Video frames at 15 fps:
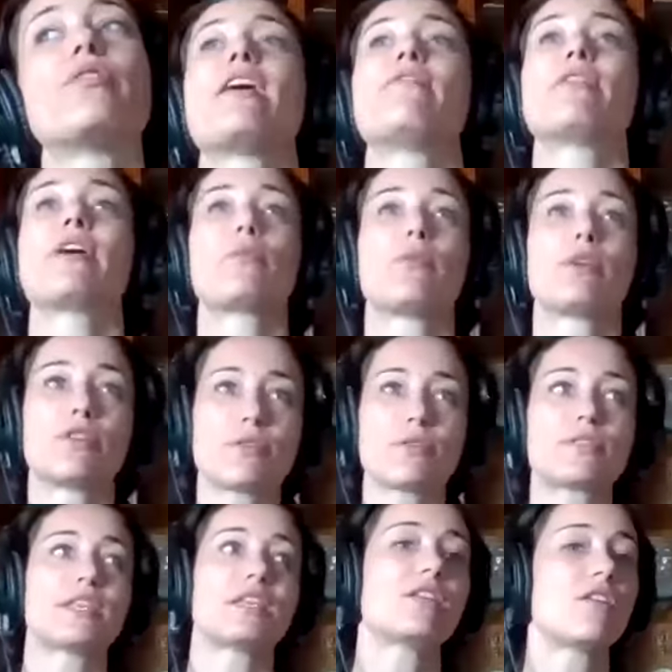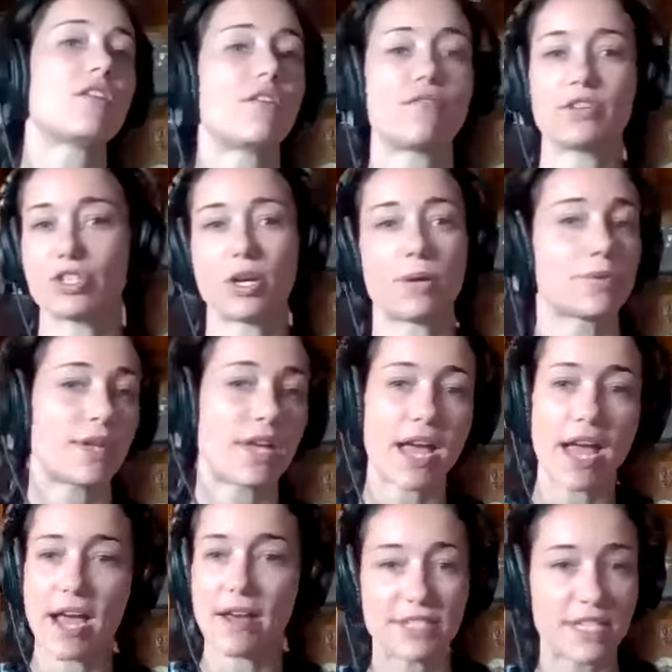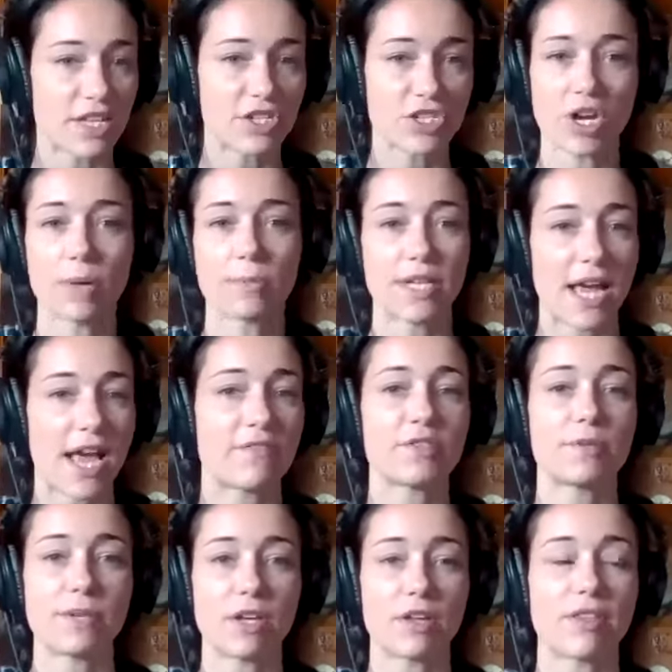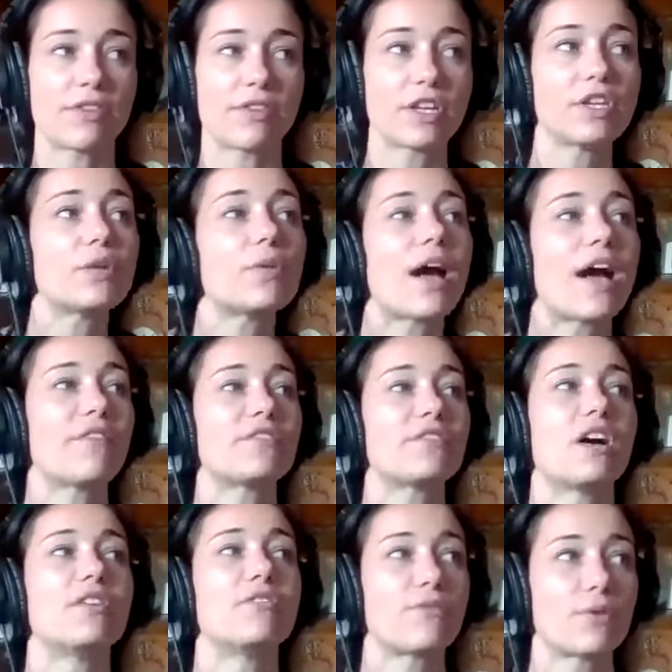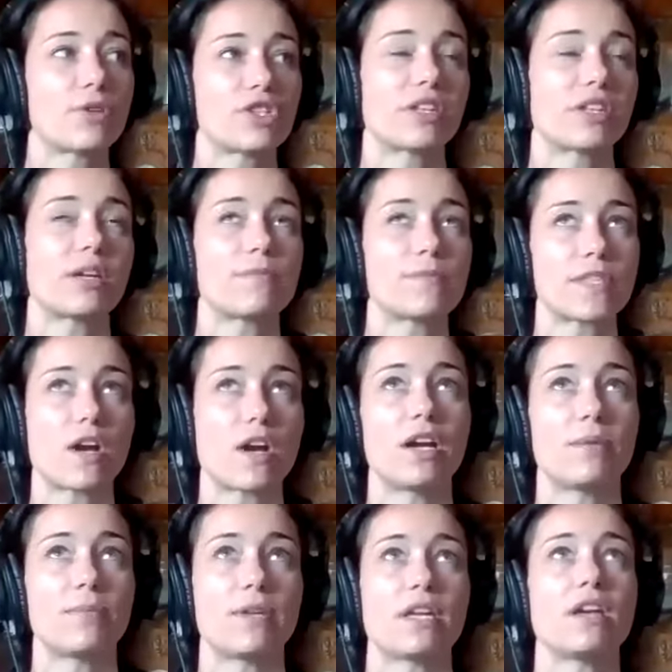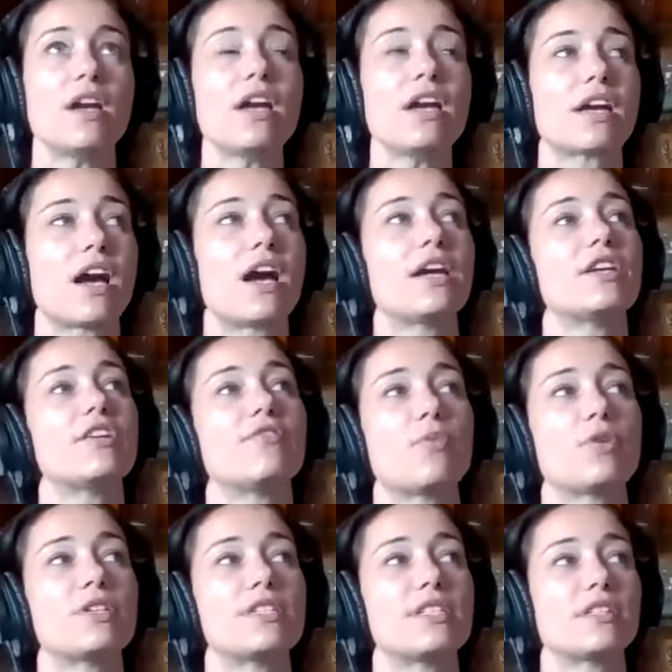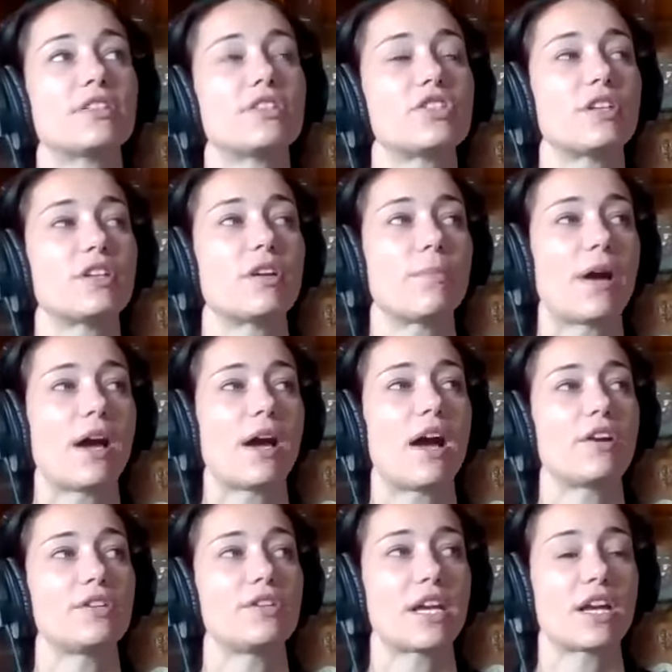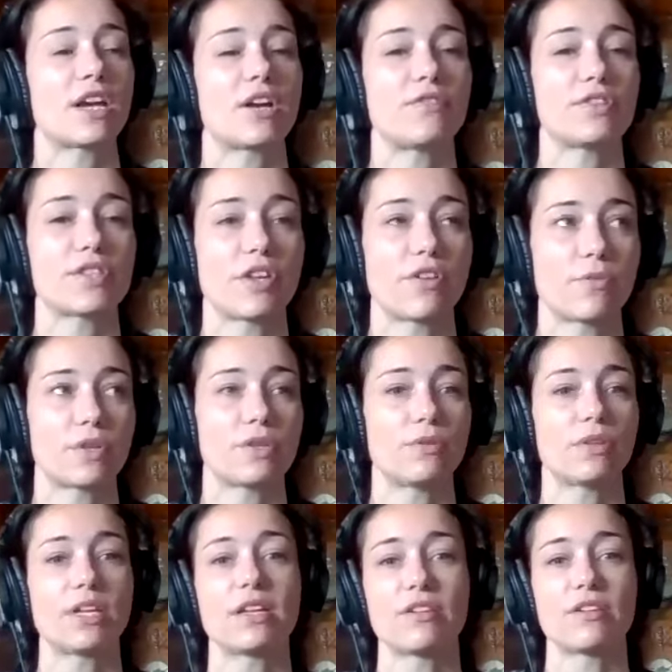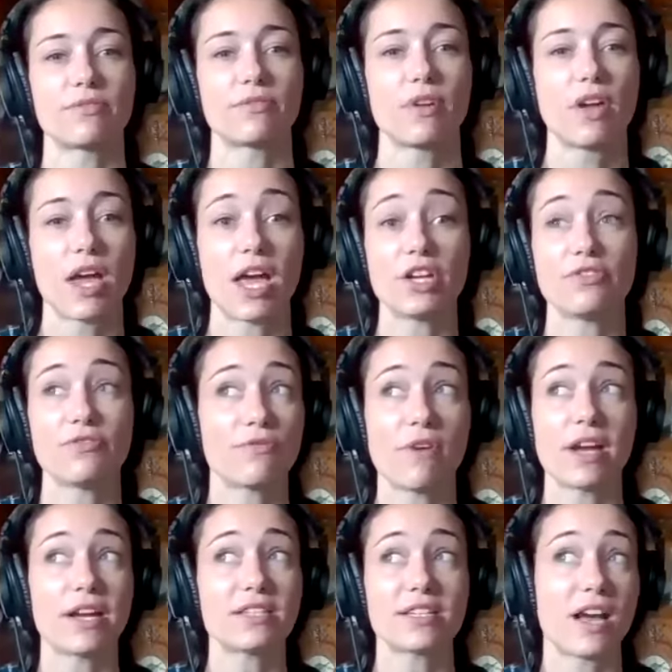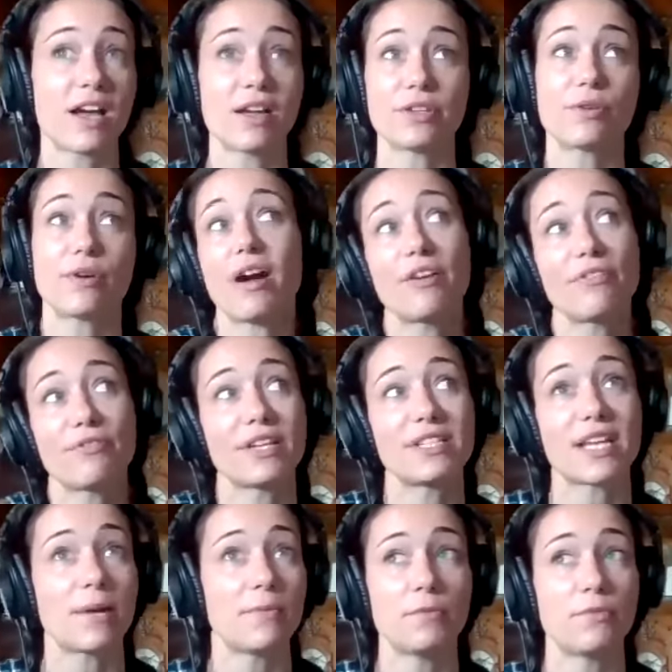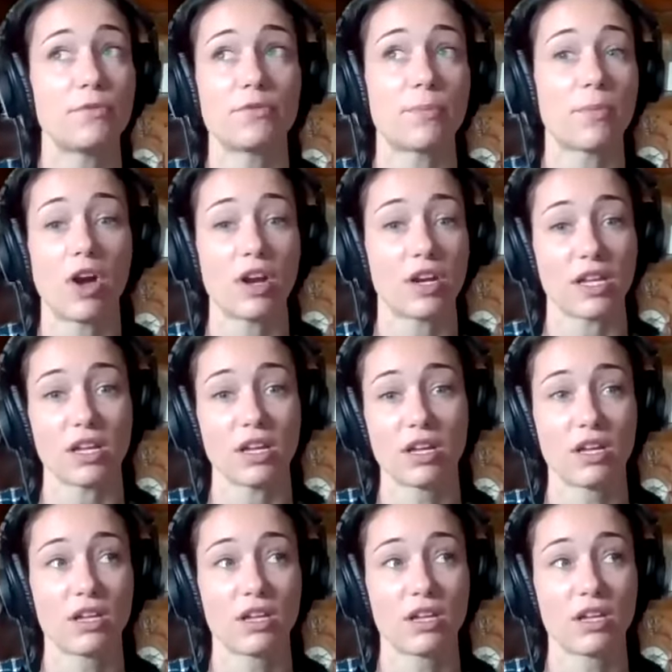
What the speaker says: They have like one of those sitting office jobs where they have desk jobs. They have to be all that. Then you have to, unfortunately, I'm sorry, be kind of more diligent about how you take care of yourself when you leave, and find time. You got to find time to move your body.